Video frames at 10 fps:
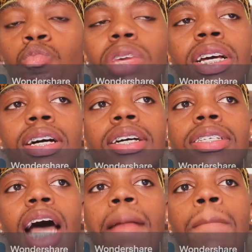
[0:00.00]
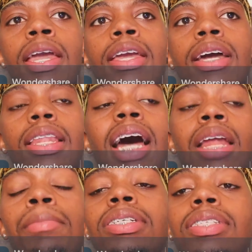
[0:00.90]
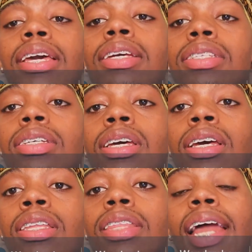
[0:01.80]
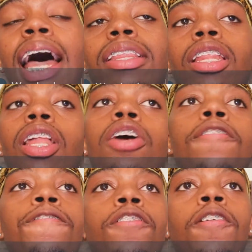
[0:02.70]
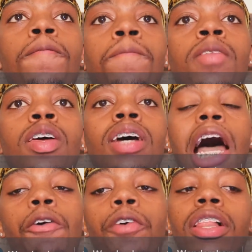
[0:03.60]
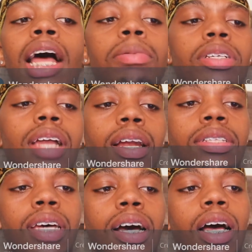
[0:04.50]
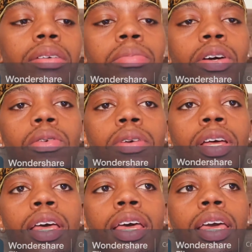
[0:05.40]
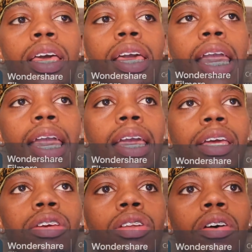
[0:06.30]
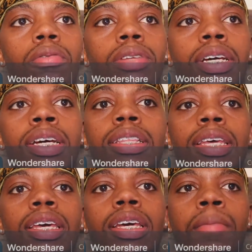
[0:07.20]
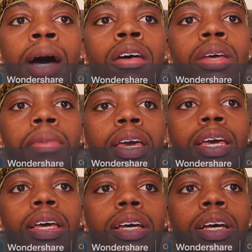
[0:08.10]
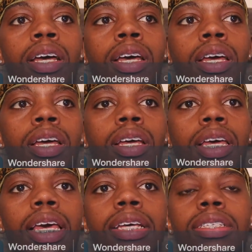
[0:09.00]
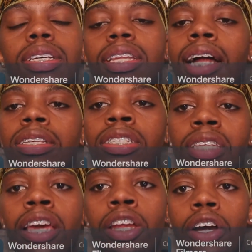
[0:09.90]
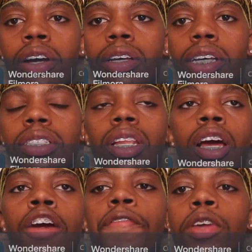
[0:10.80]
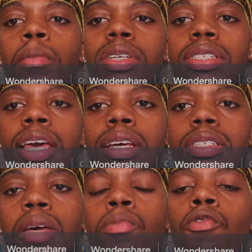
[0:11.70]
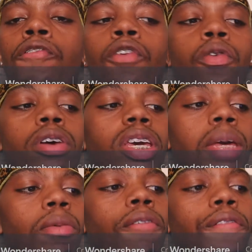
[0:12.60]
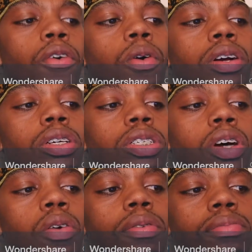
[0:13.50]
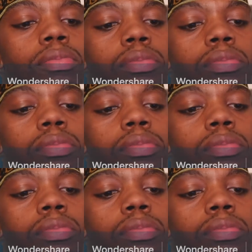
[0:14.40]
because I made a lot of mistakes that I had to learn from. I relapsed a lot of times, bro. And, you know, the good thing about it, man, is to not to stay there is to learn from your mistakes and move forward keep moving forward so